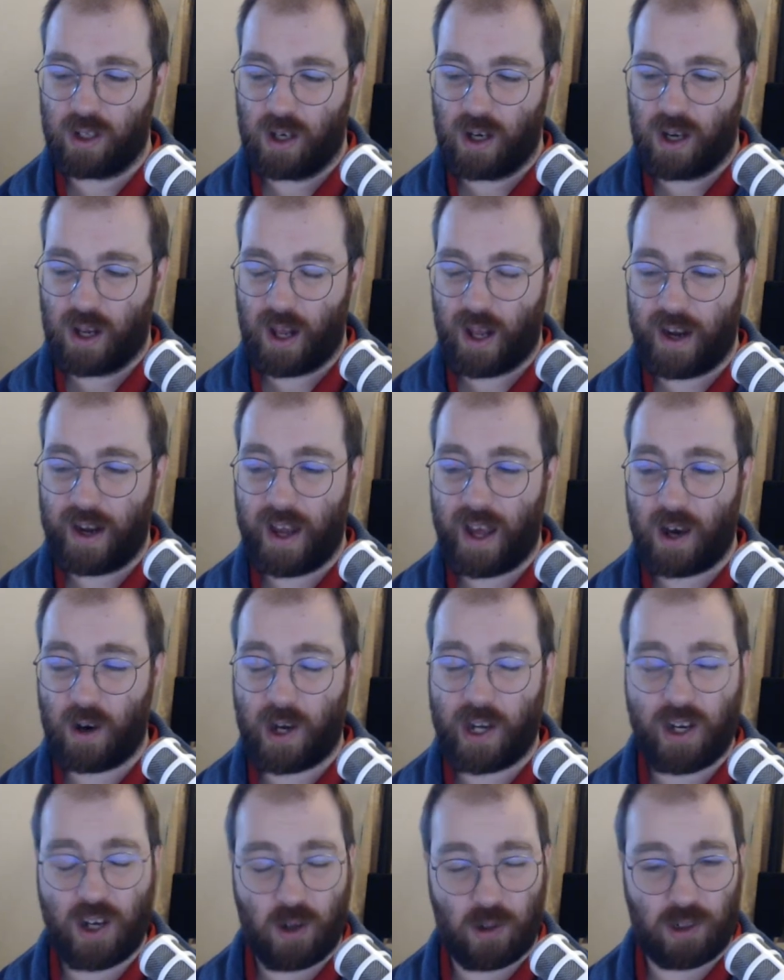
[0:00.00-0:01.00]
And now I
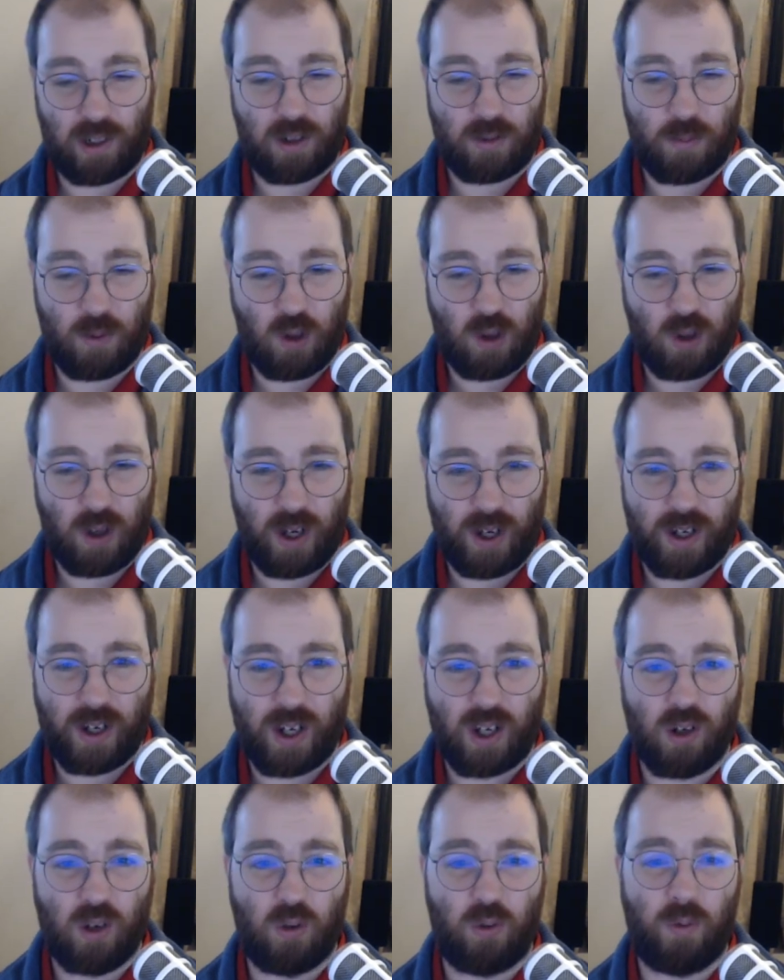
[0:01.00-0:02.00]
know a lot more. I
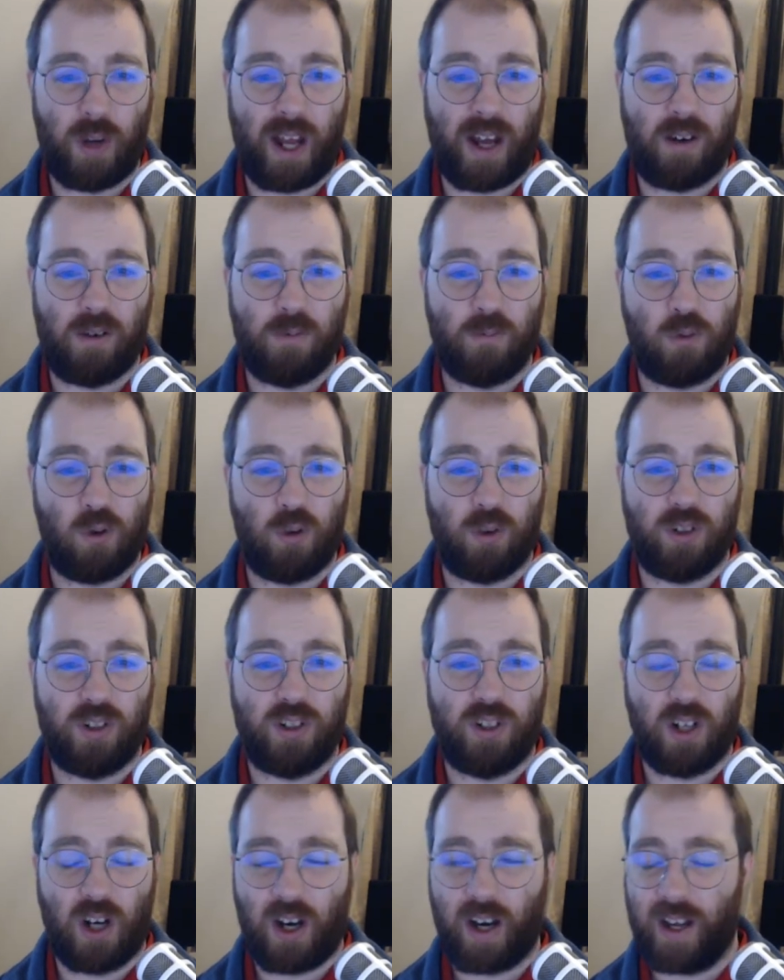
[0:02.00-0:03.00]
know how important
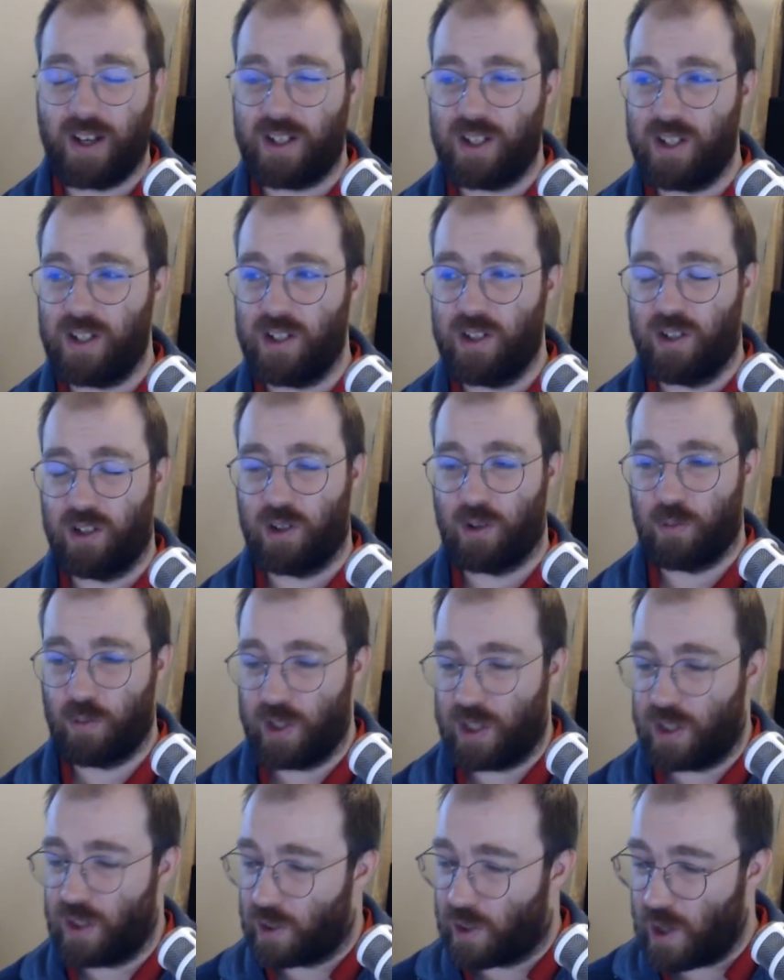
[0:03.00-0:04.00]
diet is,
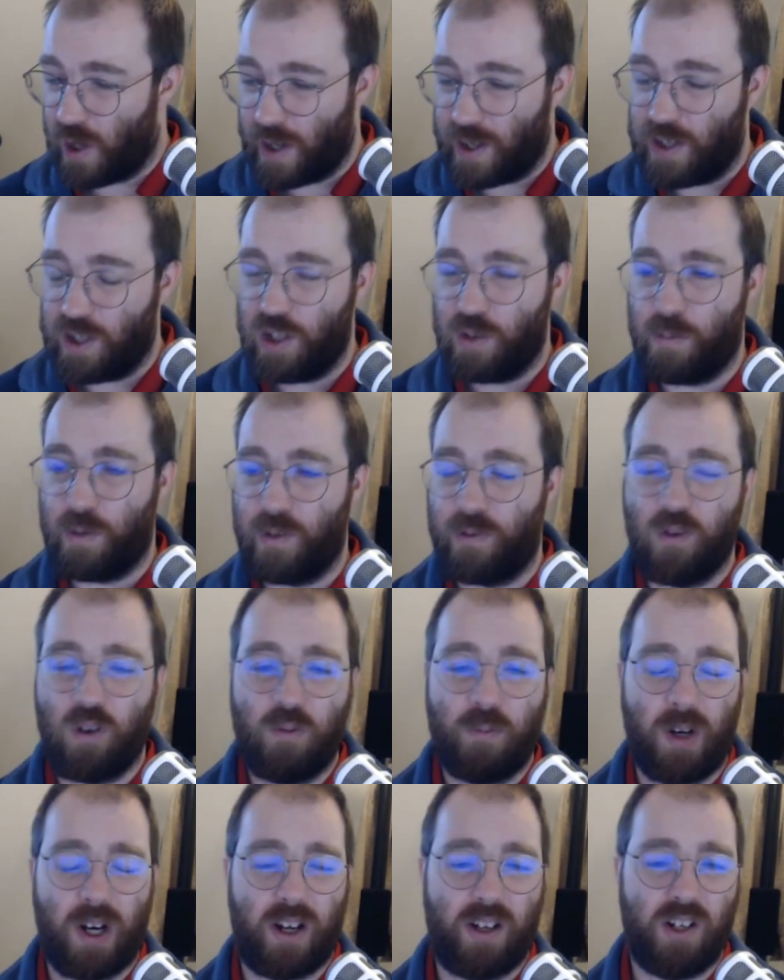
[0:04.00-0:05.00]
which I kind of knew before,
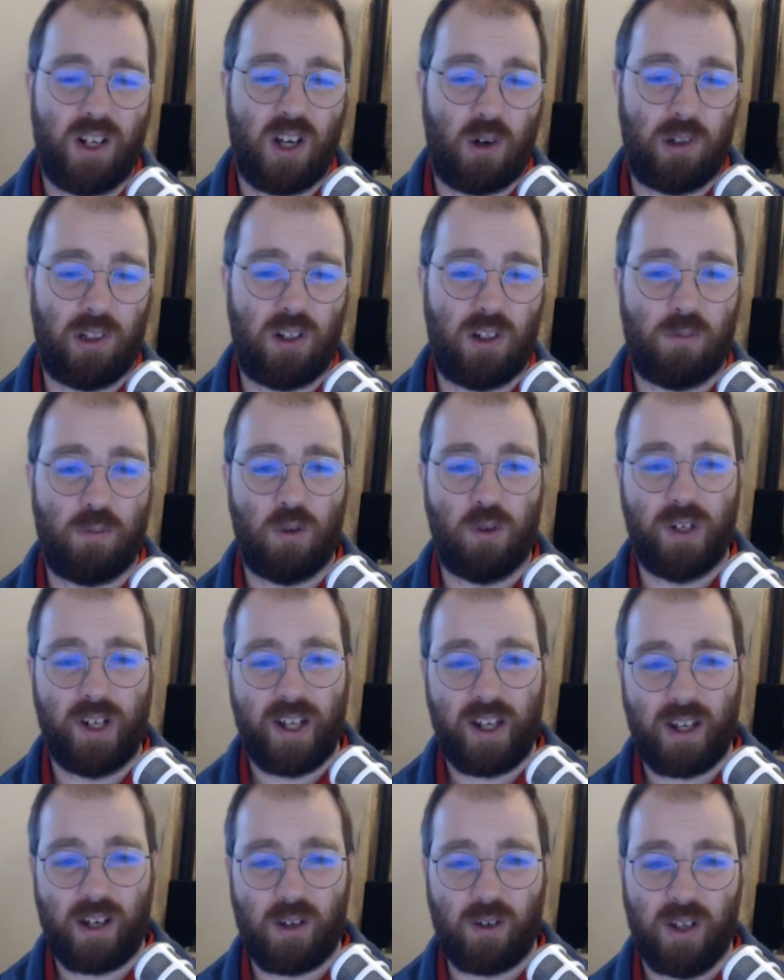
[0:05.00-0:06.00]
but I know a lot more
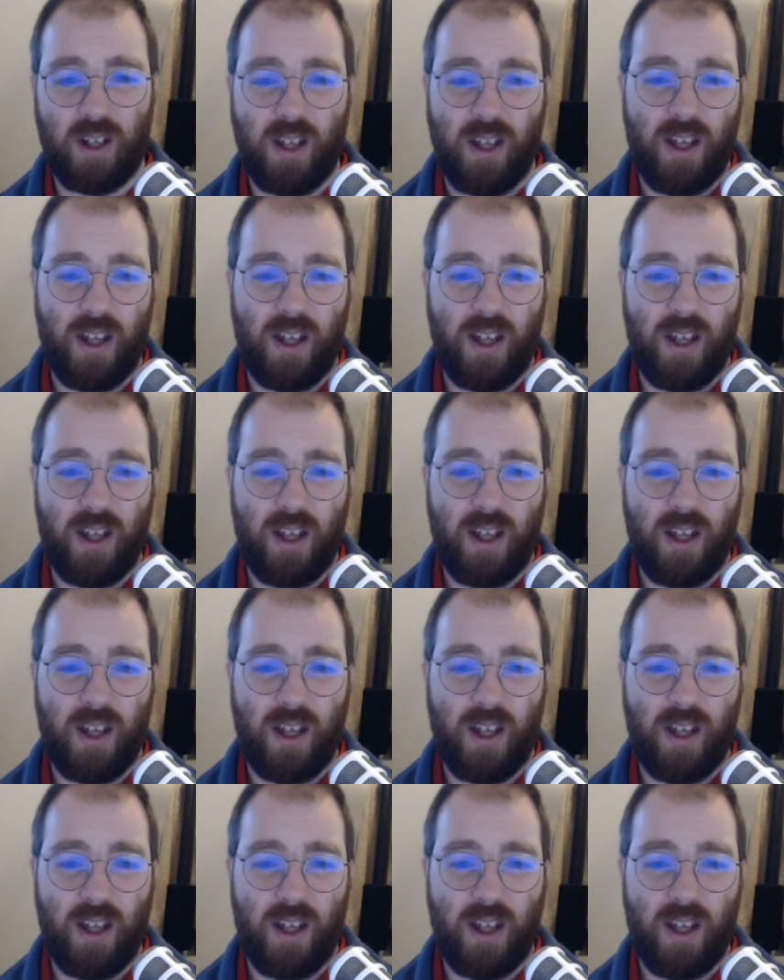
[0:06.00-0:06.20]
now.